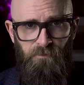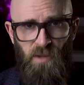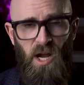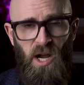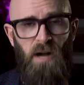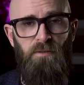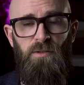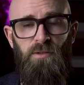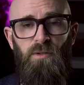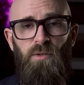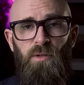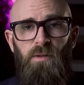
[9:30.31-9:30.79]

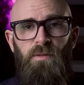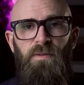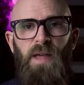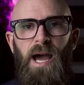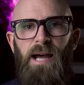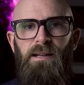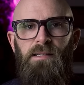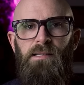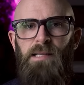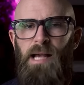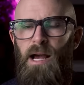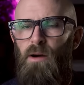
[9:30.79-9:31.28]
After all,
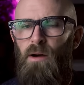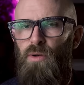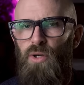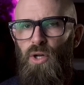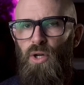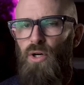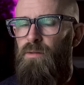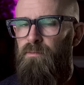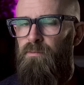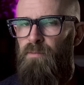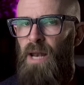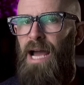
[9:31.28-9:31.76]
that's how
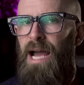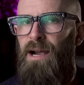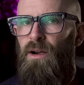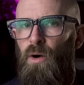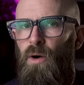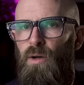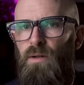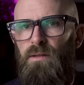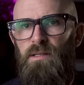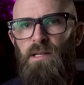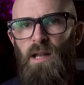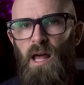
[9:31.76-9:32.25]
long black
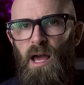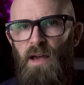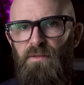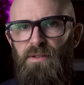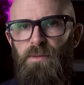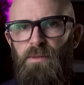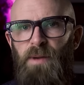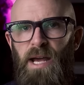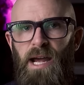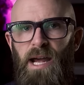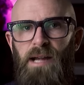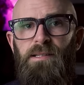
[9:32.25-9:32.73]
holes'
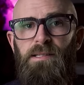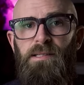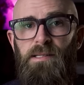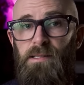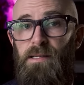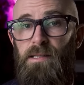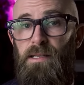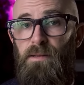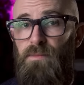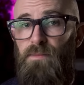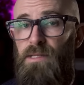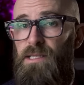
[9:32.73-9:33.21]
lifespans
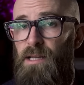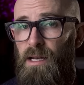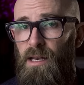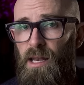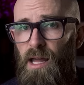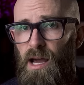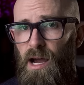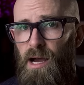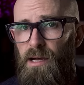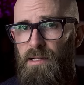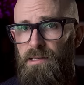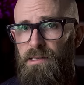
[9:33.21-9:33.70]
seems to
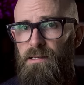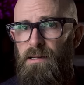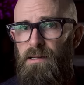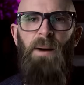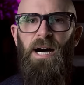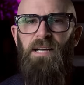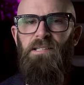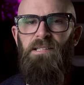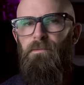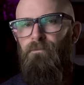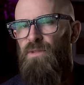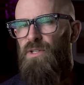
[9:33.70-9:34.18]
last.
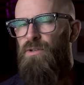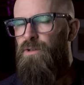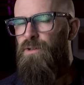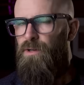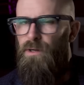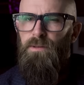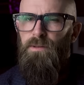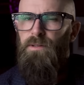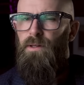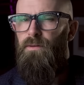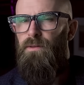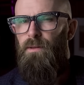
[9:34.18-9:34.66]
But the
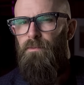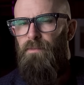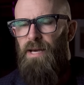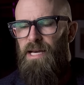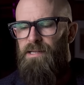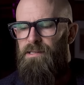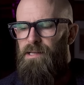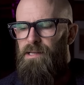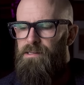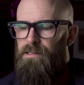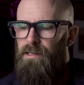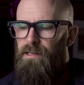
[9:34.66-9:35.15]
truth of the
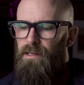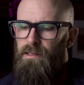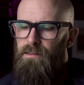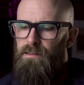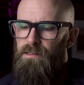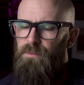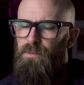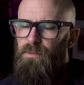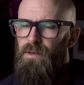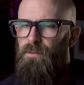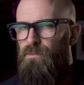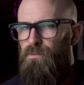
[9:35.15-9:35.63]
matter is a
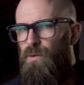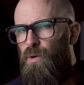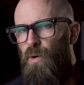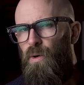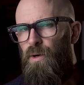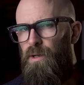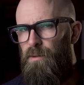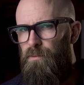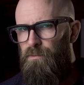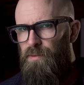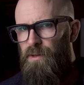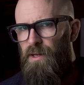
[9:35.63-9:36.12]
little bit more
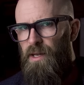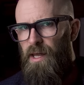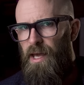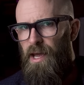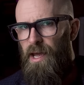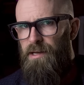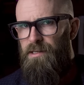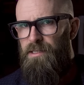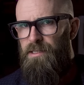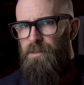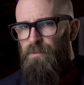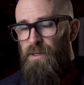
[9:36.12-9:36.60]

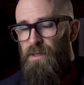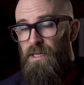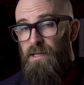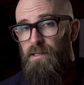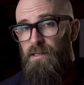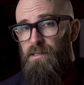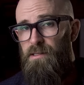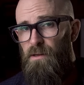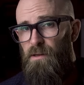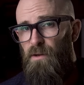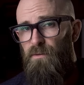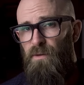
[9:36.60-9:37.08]
complex
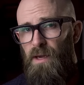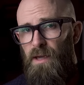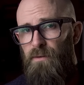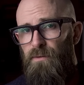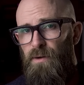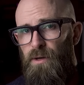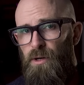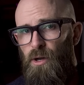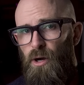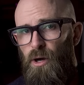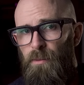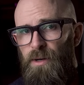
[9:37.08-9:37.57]
because of a
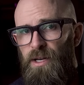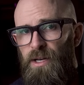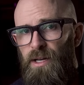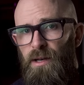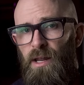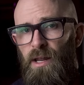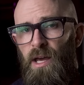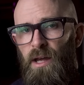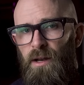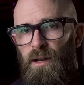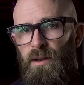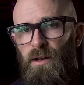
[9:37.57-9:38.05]

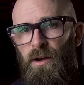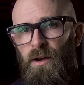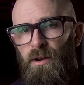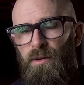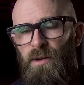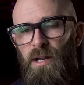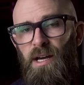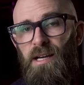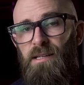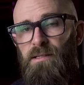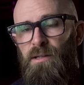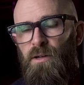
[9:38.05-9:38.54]
phenomenon
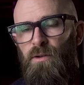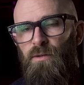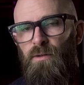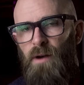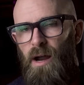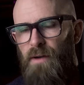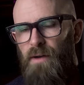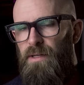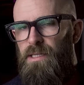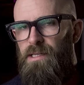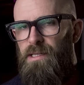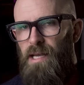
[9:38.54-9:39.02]
known as
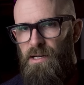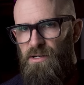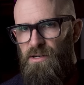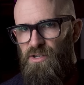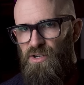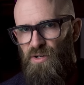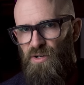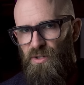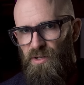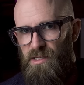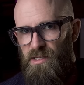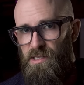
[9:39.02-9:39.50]

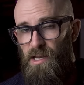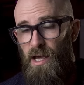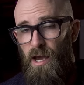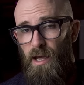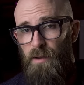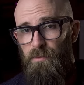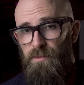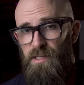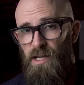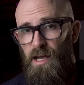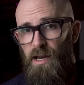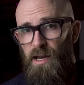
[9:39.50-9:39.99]
gravitational
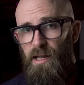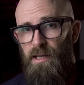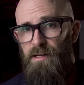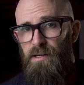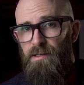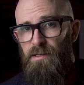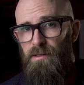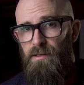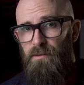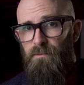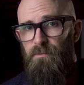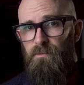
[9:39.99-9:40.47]
time
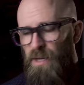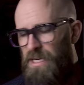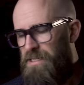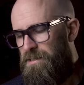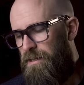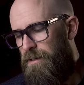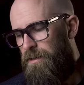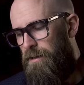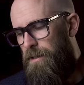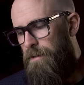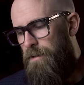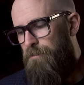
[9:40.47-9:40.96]
dilation.
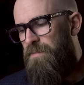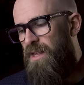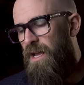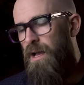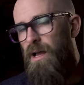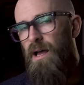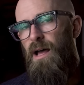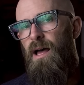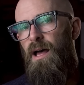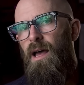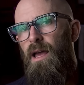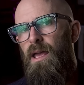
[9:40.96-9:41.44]
Basically, the
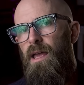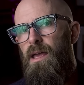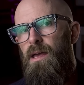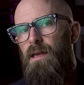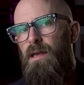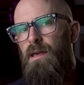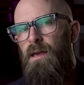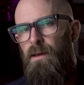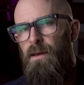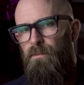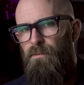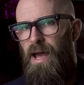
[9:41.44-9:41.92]

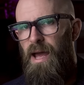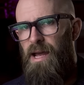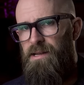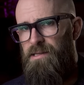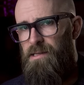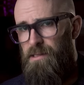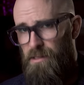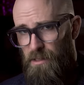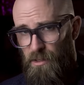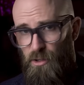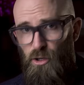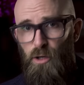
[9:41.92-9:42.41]
higher
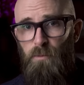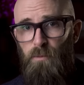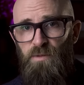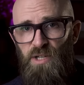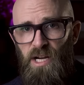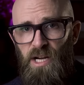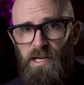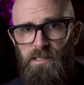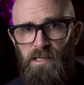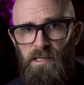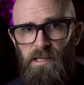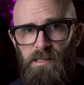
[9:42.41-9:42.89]
mass an
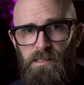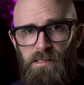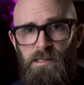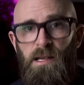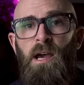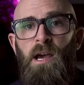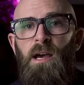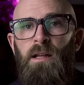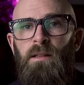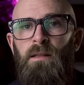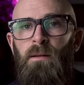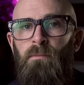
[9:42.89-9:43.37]
object is,
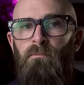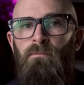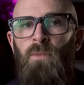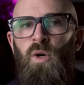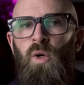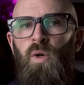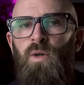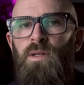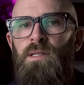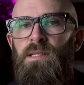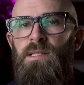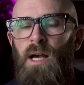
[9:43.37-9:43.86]
the
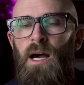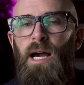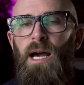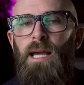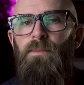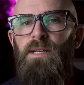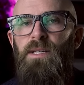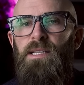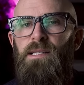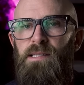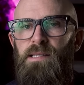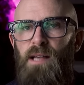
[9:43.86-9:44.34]
more
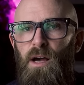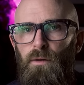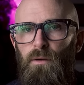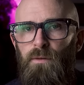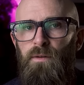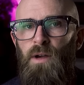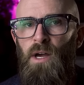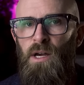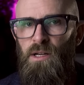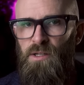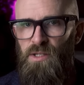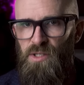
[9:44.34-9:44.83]
time
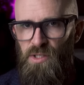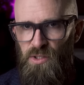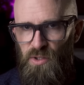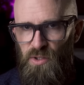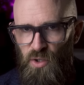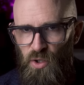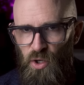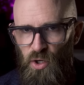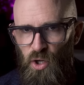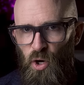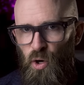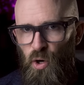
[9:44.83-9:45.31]
itself
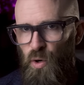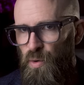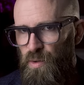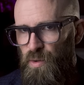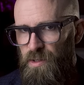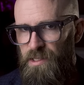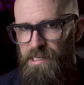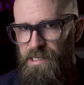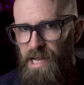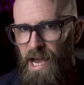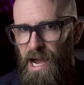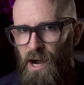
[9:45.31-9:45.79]

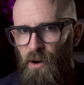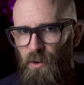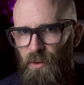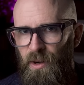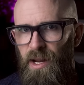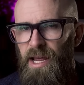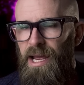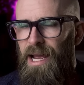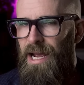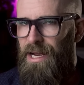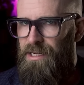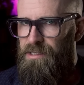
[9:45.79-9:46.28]
slows down
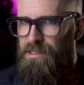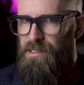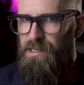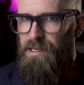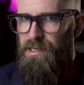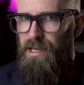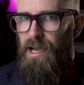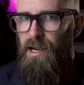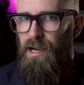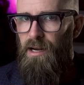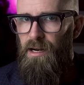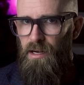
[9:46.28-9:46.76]
as you
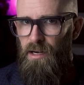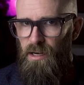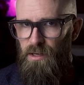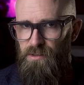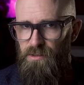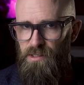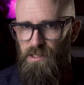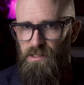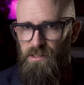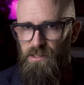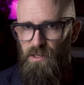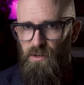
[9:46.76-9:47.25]
get
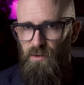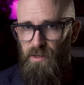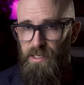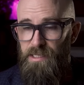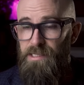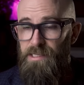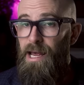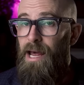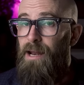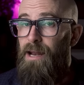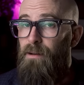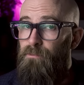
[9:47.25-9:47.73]
closer to
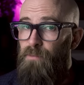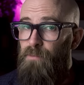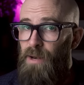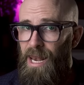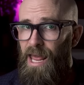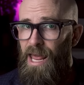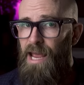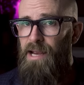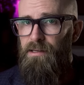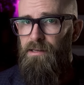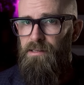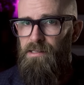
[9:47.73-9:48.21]
it. And
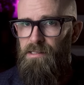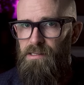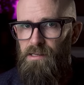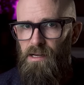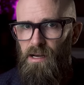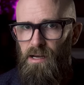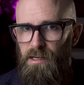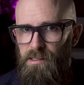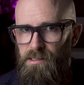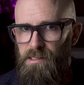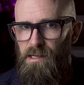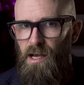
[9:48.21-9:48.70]
Planck
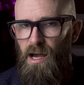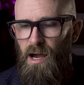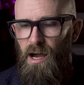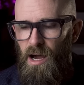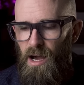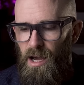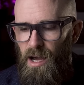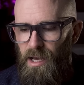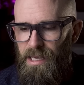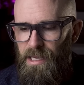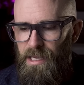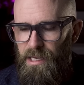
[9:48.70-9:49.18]
stars
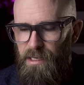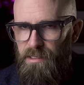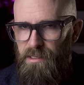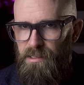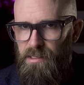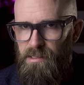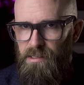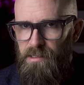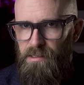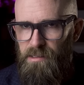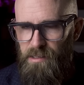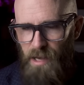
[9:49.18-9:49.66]
are
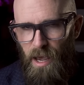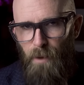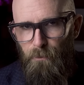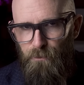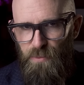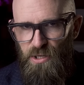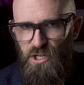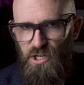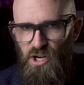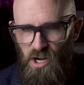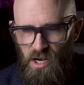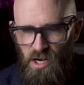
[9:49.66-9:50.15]

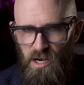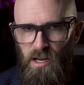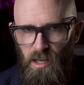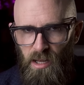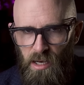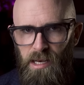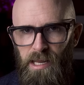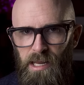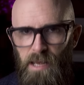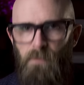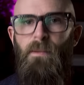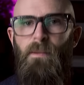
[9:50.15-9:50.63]

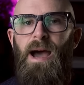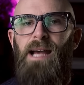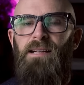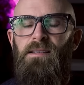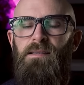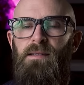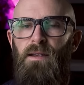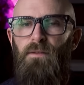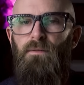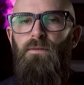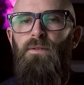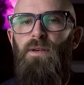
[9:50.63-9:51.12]
exceptionally
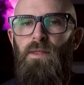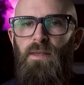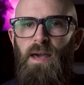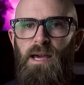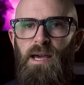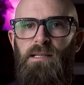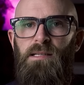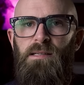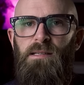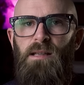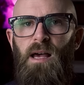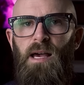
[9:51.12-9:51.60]
massive for
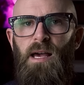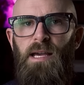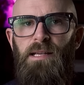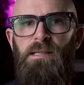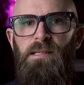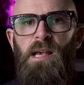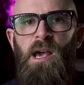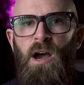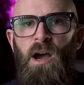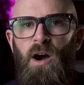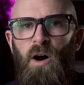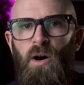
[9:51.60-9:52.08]
their
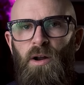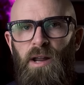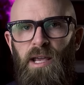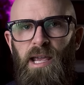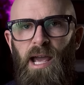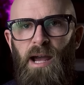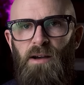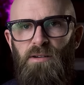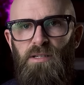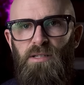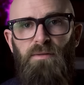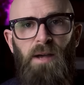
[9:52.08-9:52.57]
size on
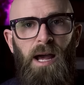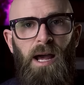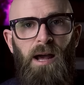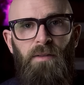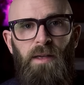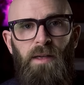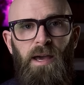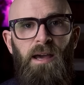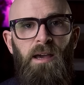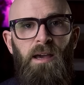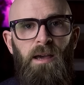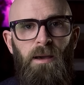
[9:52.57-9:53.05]
account of how
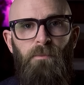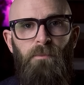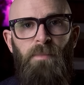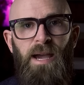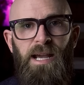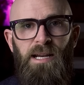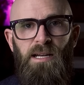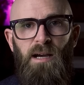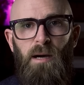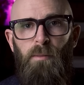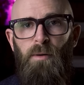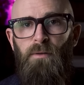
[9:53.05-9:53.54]
they're
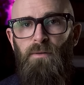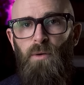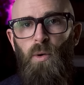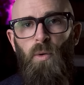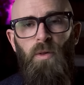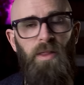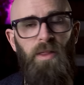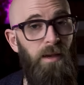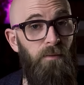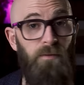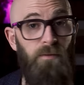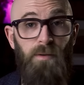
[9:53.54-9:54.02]
made up of
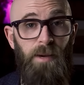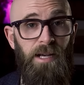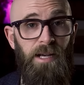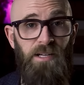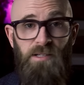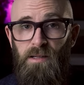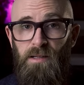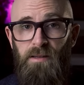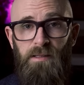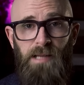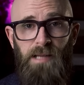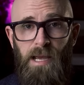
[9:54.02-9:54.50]
all the
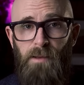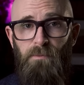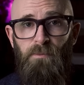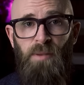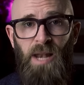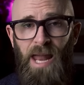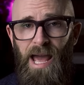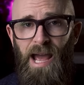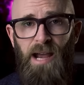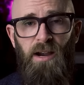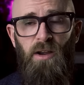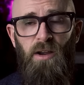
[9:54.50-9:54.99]
information that a
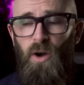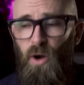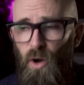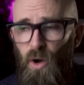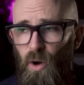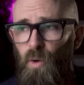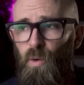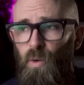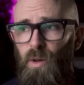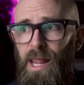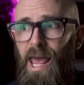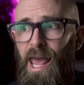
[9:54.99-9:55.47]
black
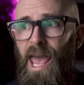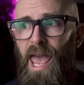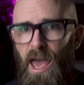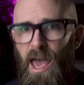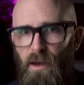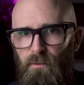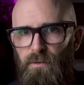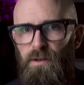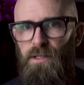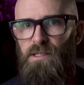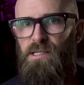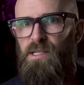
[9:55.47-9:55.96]
hole
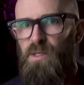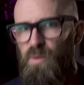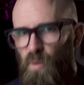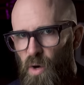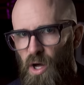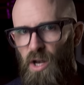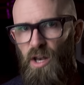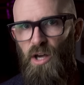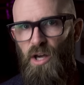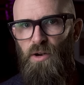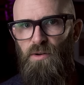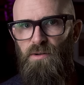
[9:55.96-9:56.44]
ever
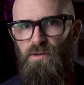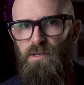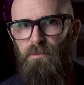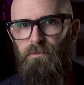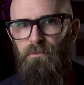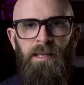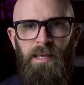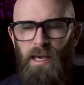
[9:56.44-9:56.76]
swallowed.